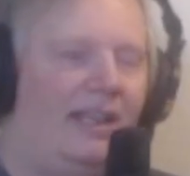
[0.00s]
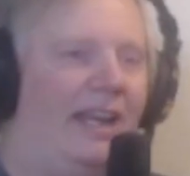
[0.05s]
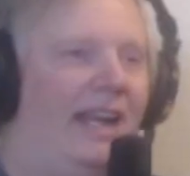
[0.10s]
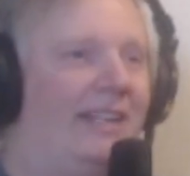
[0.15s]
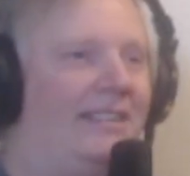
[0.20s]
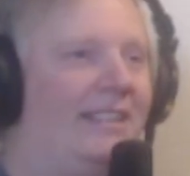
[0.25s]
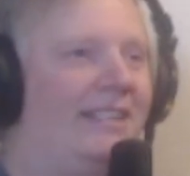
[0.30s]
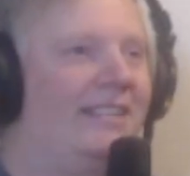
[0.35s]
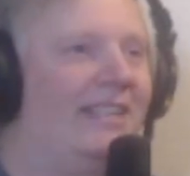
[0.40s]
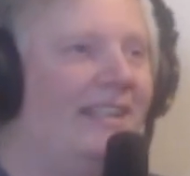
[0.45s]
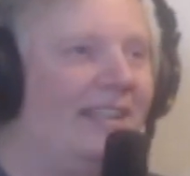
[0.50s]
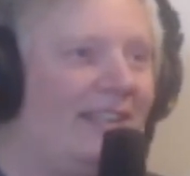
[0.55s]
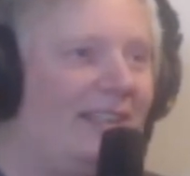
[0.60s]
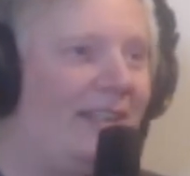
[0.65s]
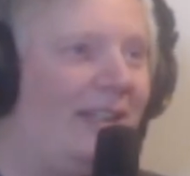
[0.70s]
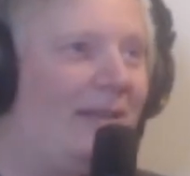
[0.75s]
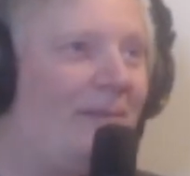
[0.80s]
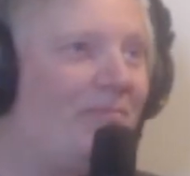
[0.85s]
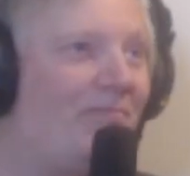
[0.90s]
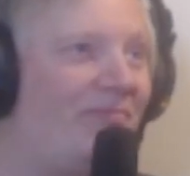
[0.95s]
At the
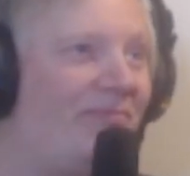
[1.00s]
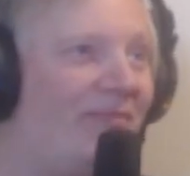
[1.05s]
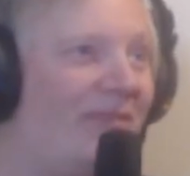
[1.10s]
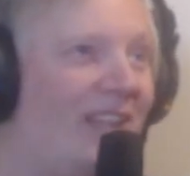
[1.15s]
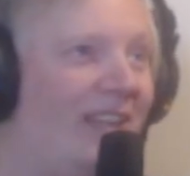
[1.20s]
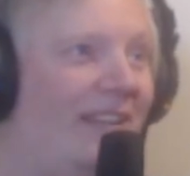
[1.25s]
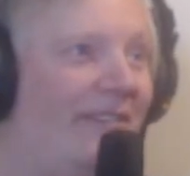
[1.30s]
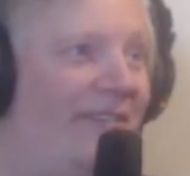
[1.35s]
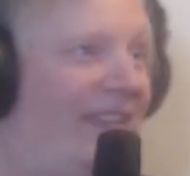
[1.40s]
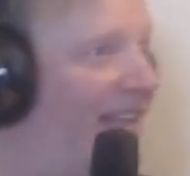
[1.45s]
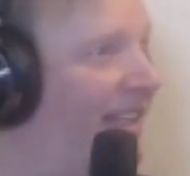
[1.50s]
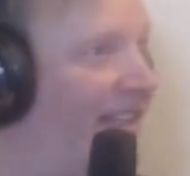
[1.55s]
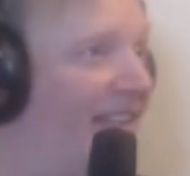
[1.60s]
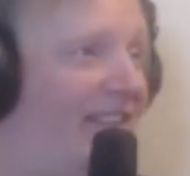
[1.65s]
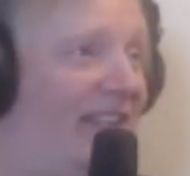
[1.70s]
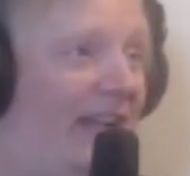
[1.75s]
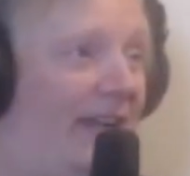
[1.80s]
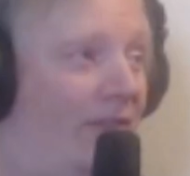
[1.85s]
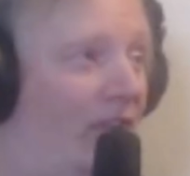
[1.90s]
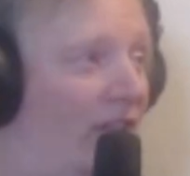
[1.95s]
time, they
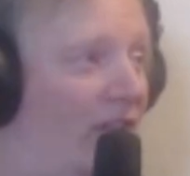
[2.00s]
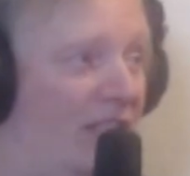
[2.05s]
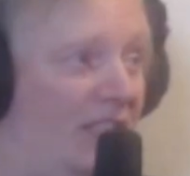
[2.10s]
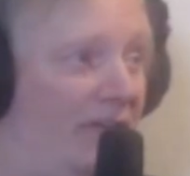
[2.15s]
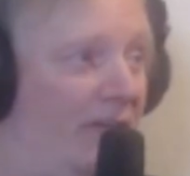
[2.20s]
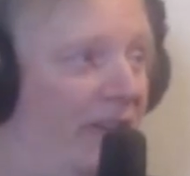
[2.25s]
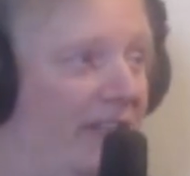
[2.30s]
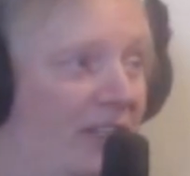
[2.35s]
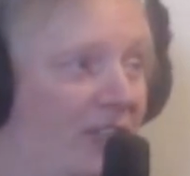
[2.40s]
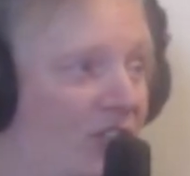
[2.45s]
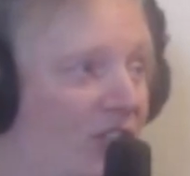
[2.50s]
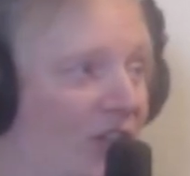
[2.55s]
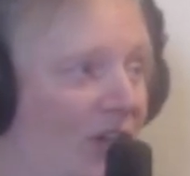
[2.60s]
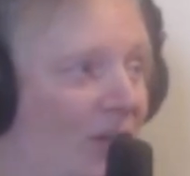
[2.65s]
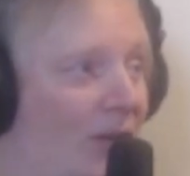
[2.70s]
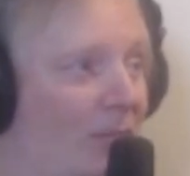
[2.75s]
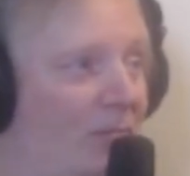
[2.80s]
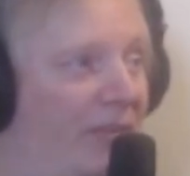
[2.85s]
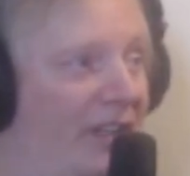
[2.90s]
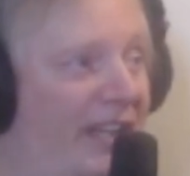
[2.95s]
didn't have a Las Vegas
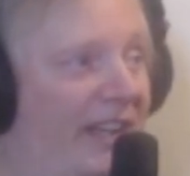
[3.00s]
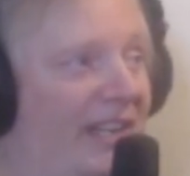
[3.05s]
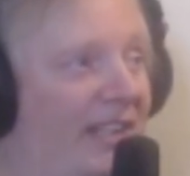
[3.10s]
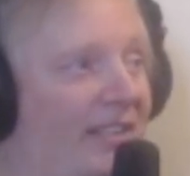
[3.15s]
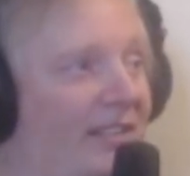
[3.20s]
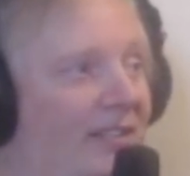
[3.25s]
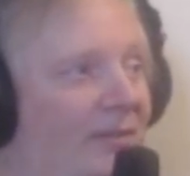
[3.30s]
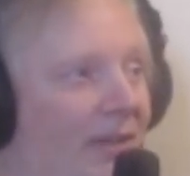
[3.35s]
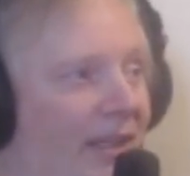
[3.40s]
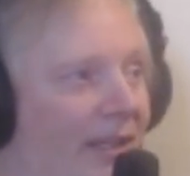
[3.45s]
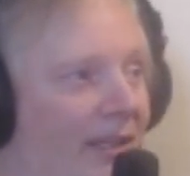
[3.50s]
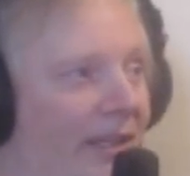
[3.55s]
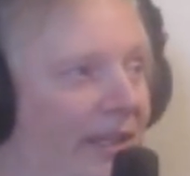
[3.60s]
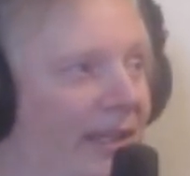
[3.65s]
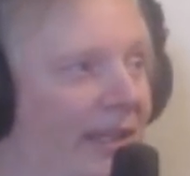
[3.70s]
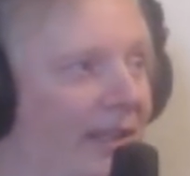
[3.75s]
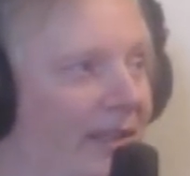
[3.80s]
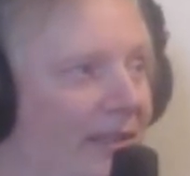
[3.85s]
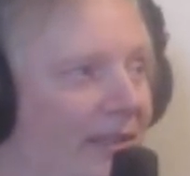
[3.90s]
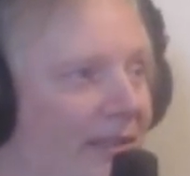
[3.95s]
show planned,
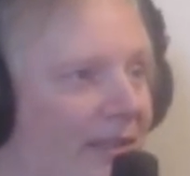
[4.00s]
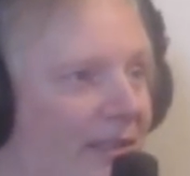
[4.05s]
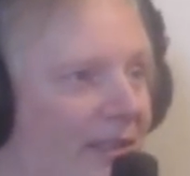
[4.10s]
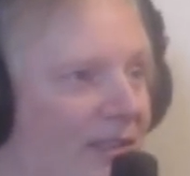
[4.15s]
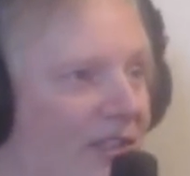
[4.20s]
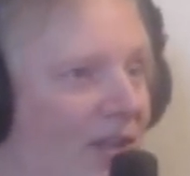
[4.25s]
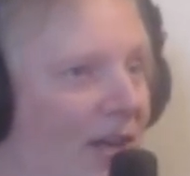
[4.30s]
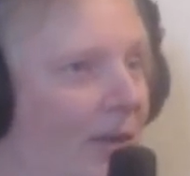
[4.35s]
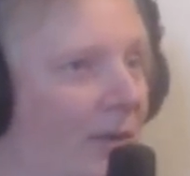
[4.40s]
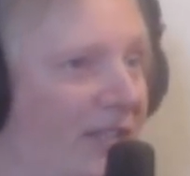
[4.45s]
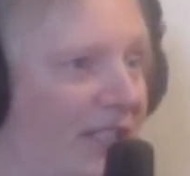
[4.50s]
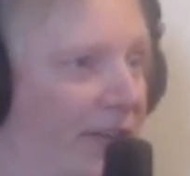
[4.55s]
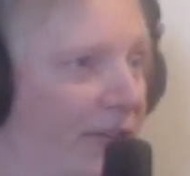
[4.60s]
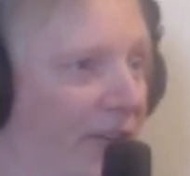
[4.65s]
and so I was either